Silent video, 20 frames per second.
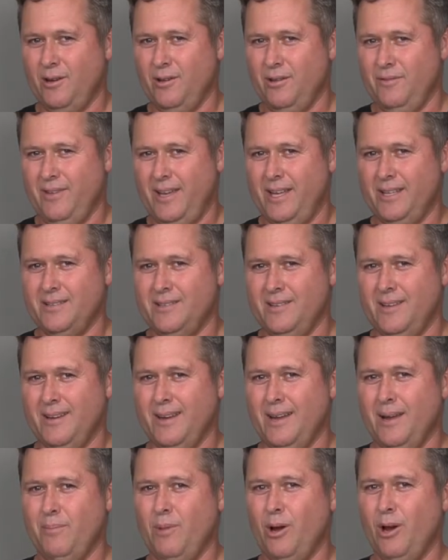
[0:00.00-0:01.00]
to the vets and
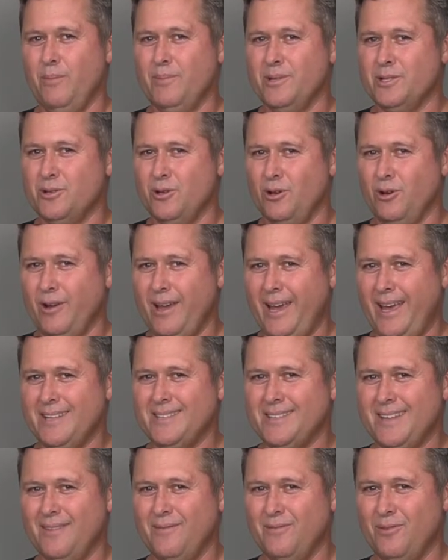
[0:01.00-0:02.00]
come home as girl
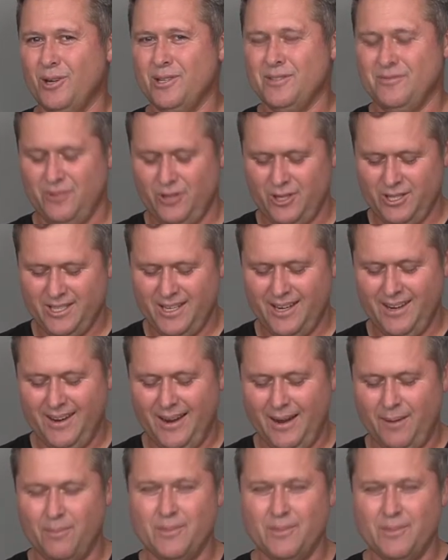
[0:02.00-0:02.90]
cats and vice versa.